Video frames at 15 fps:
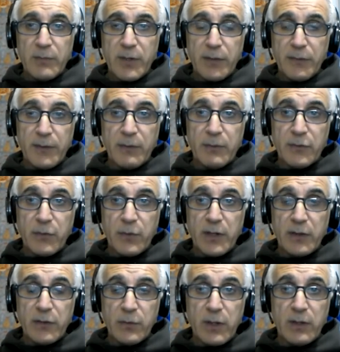but I think it was
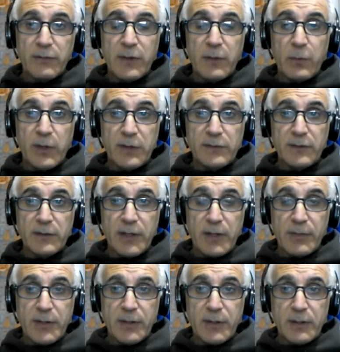2012, he went to
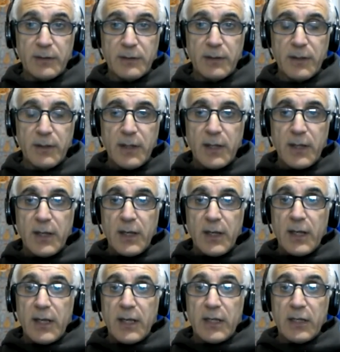Lebanon
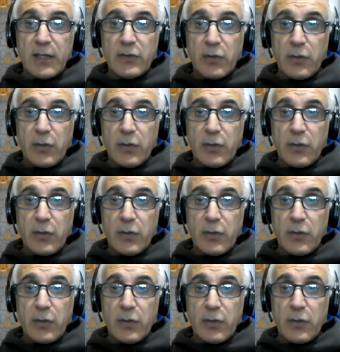and